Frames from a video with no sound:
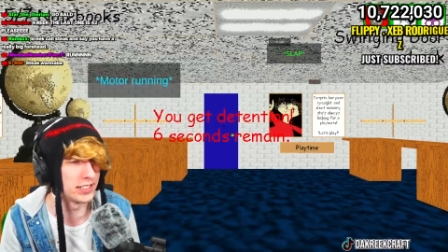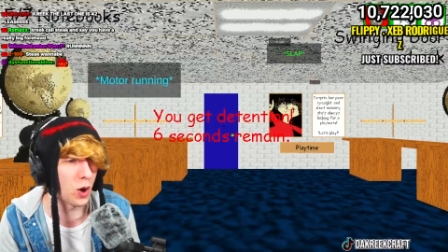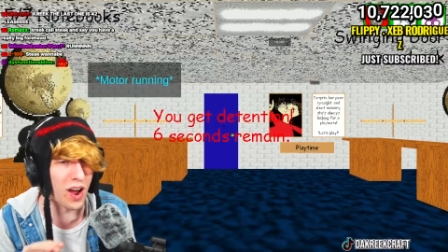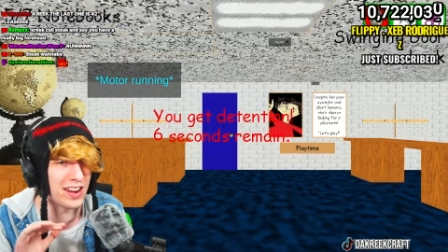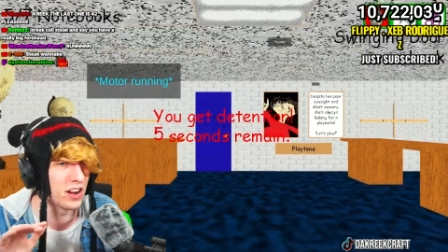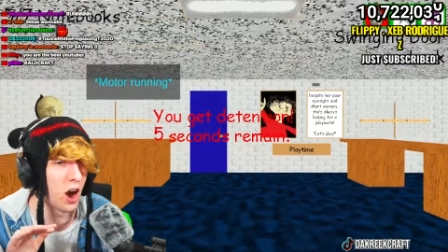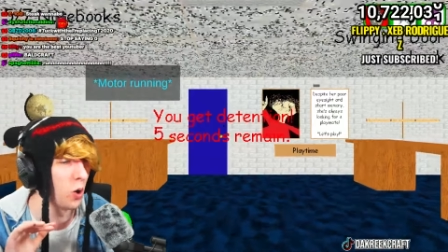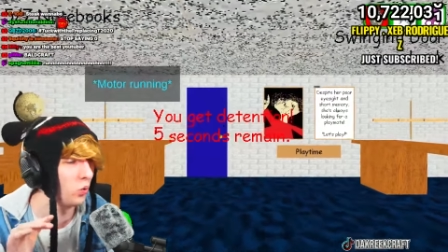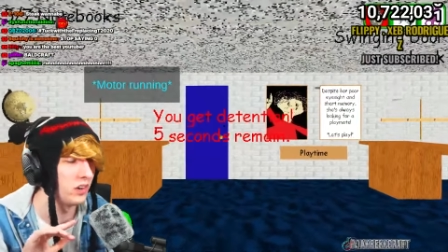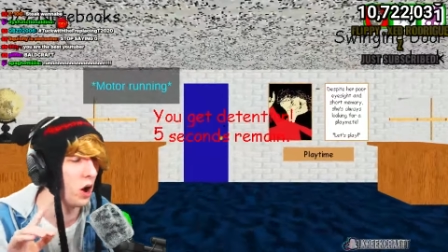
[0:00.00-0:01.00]
There ain't
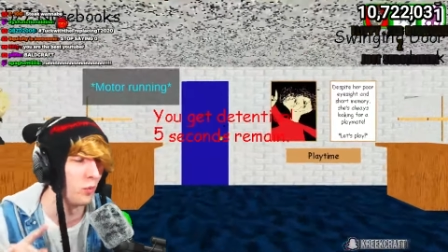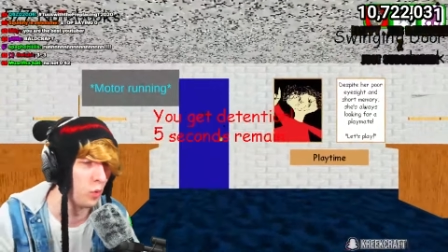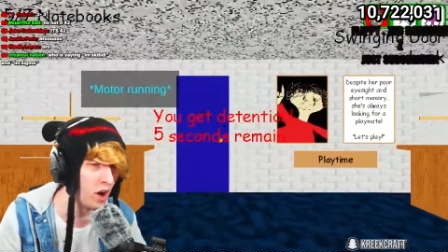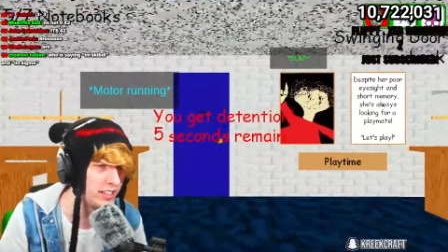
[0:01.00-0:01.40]
no no one